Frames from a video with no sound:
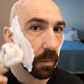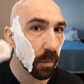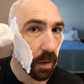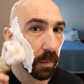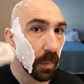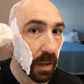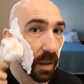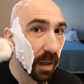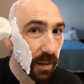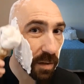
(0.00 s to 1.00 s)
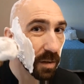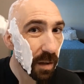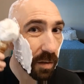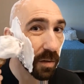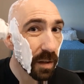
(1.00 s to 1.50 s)
will admit I
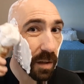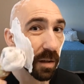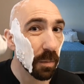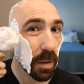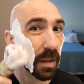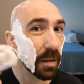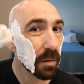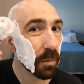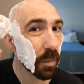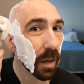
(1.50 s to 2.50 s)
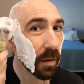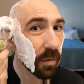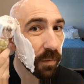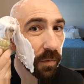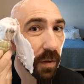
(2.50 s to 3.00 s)
struggled a little bit when I
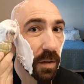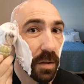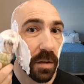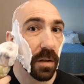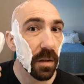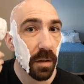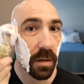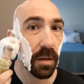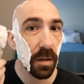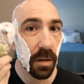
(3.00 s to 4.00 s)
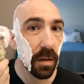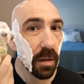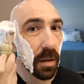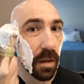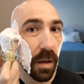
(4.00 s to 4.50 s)
first
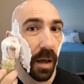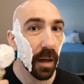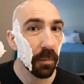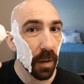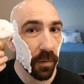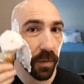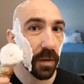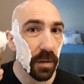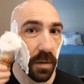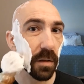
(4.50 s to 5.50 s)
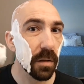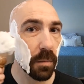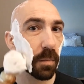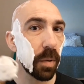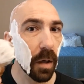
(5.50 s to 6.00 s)
had my first
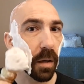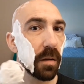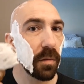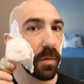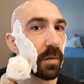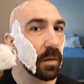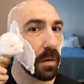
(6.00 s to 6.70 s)
puck of